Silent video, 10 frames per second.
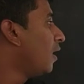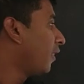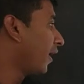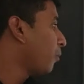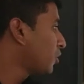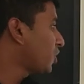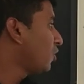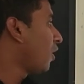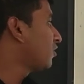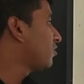that
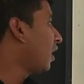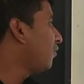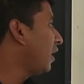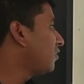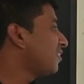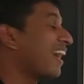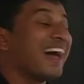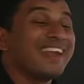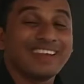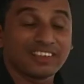abortion was always
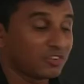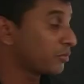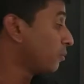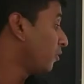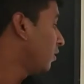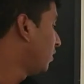unacceptable,